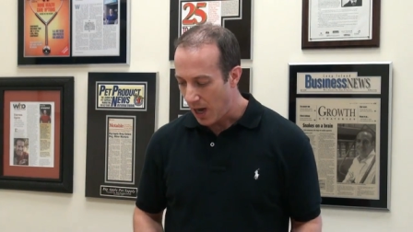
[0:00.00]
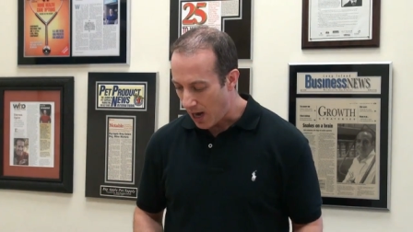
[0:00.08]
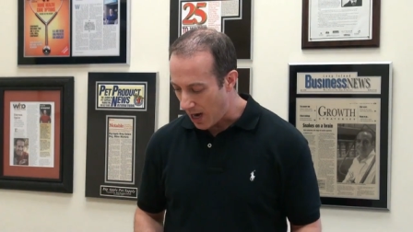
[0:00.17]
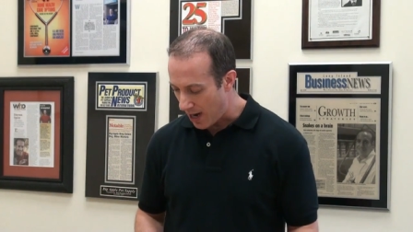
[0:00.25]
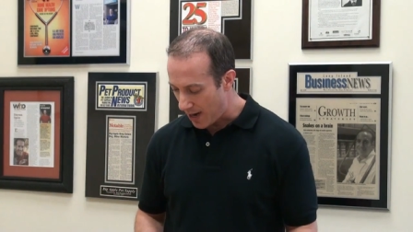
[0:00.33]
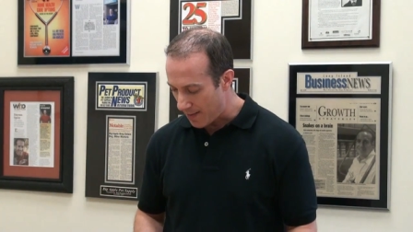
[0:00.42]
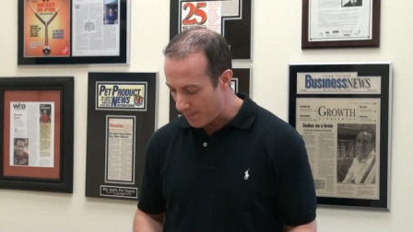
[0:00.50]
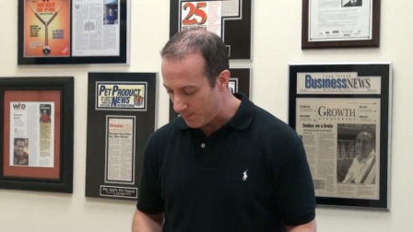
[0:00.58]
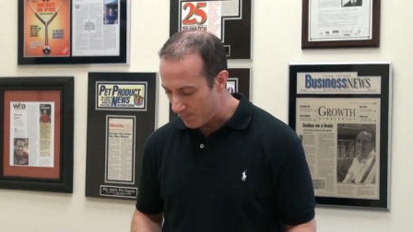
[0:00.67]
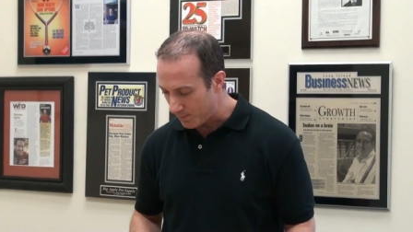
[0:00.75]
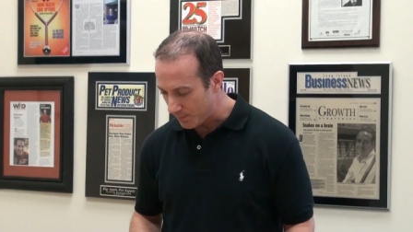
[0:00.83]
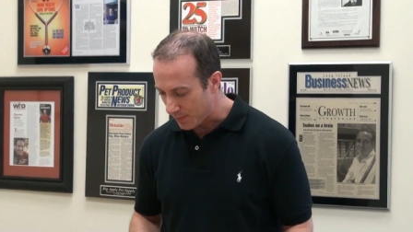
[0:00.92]

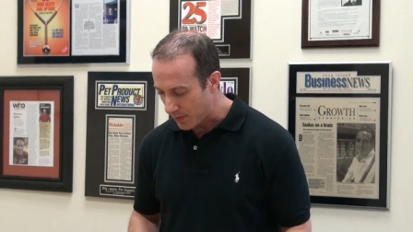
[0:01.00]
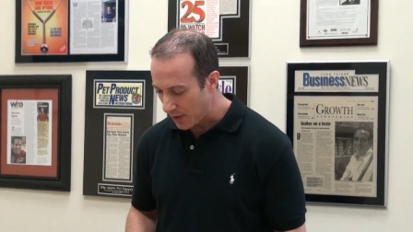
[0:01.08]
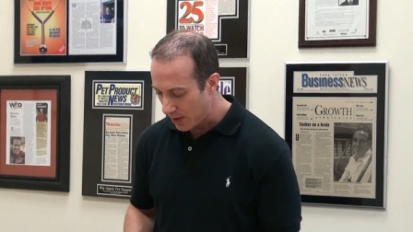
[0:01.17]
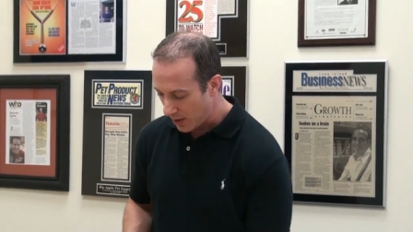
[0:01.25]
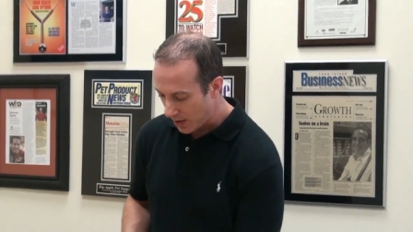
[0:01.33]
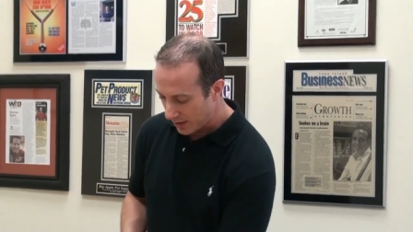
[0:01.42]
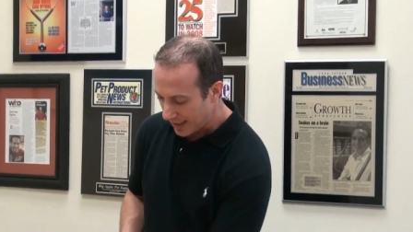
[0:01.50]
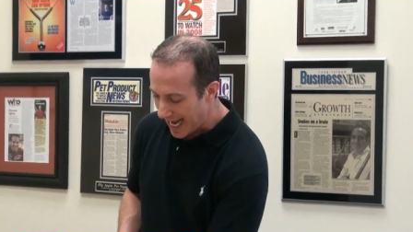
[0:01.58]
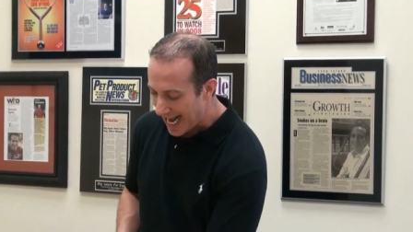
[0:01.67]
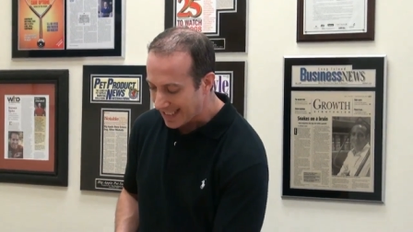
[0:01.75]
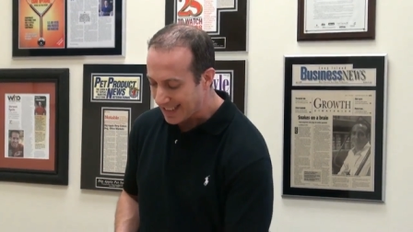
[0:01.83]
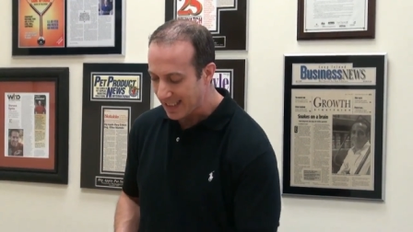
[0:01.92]

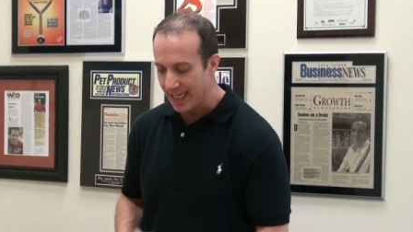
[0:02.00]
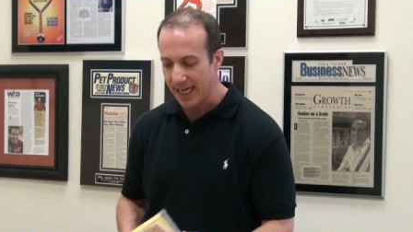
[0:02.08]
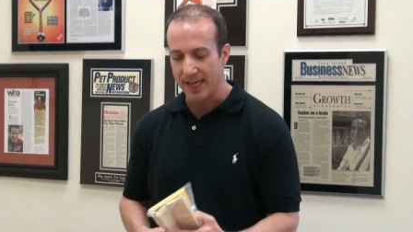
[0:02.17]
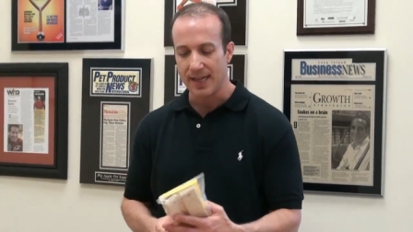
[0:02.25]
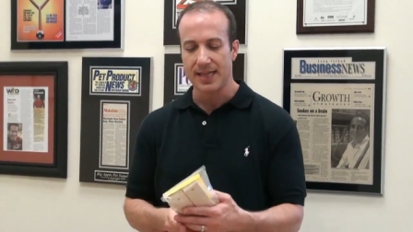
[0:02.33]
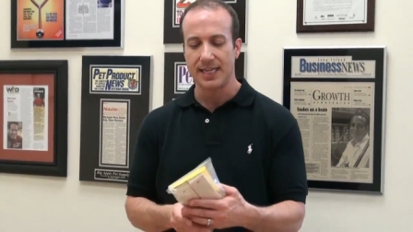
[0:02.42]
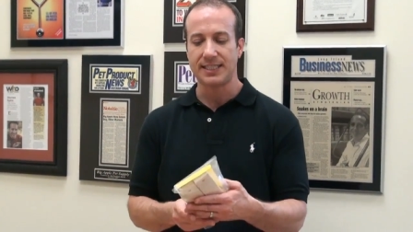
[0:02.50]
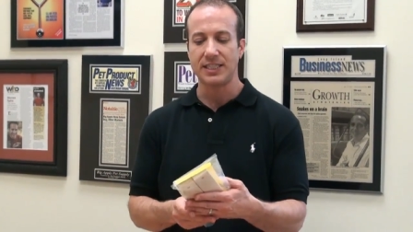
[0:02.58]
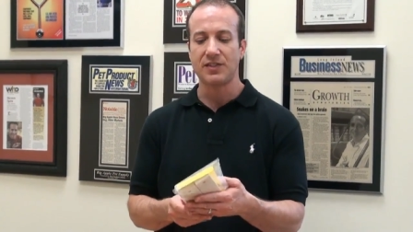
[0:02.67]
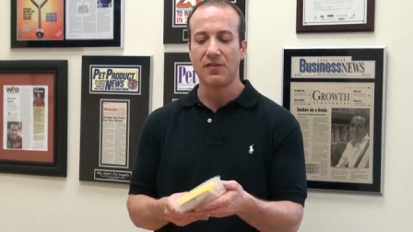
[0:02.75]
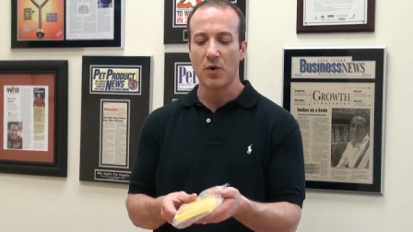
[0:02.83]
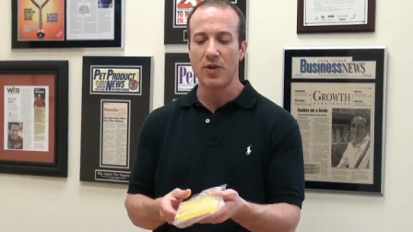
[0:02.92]
Lastly, this
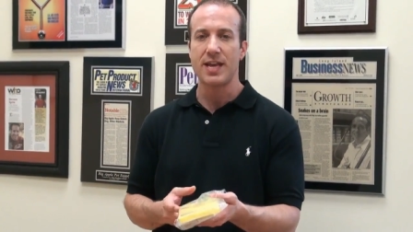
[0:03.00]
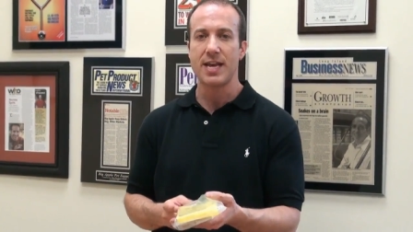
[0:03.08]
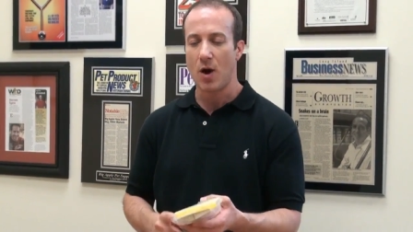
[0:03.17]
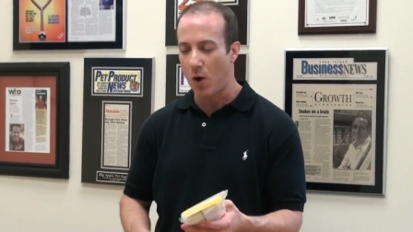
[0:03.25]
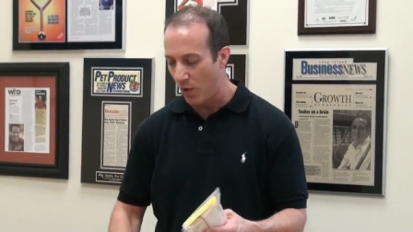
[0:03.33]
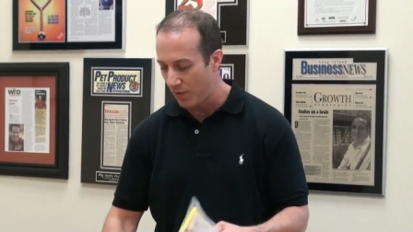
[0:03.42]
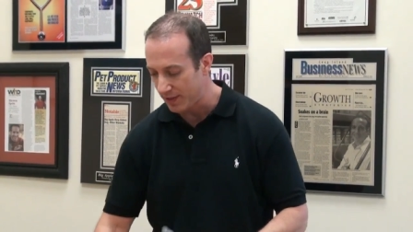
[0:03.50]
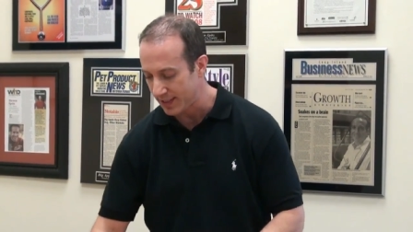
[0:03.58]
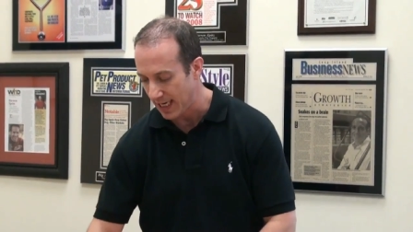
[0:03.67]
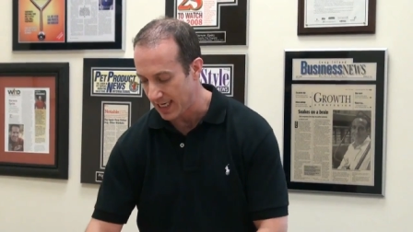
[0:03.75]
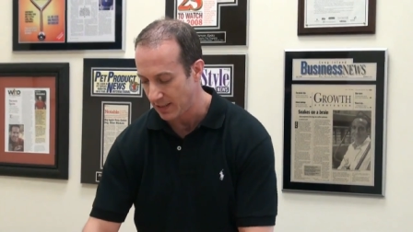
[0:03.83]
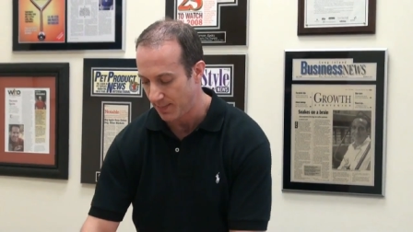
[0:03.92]
is for the
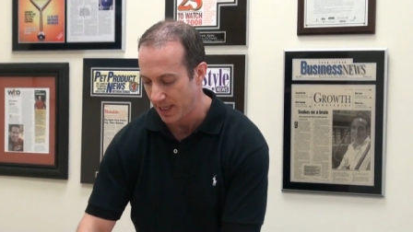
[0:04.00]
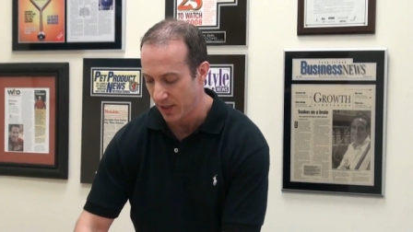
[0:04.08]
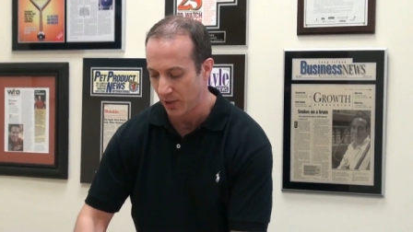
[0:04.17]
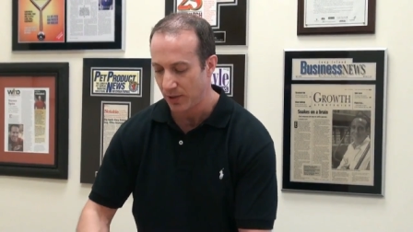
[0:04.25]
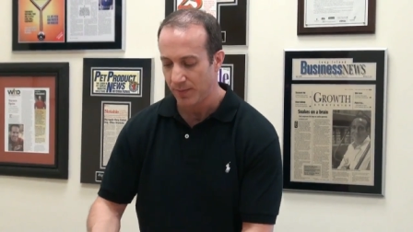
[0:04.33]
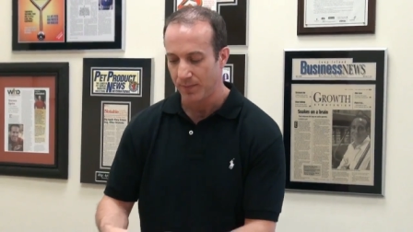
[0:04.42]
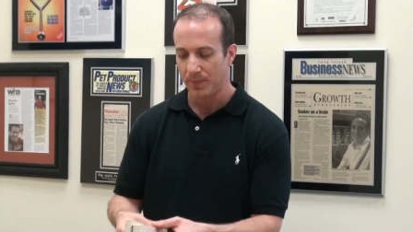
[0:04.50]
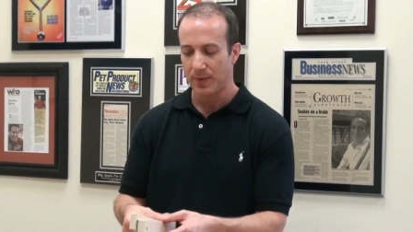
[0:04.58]
oversized spindle.